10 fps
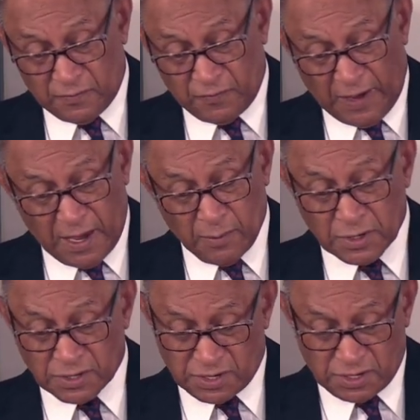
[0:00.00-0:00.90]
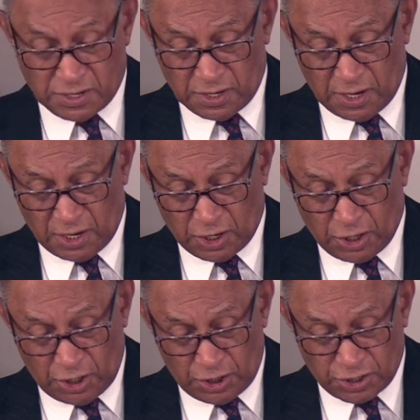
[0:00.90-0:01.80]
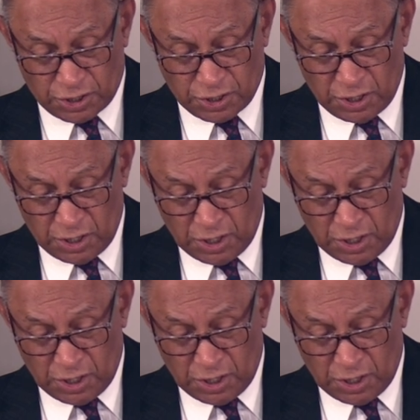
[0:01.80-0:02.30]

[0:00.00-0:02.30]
famous uh, curse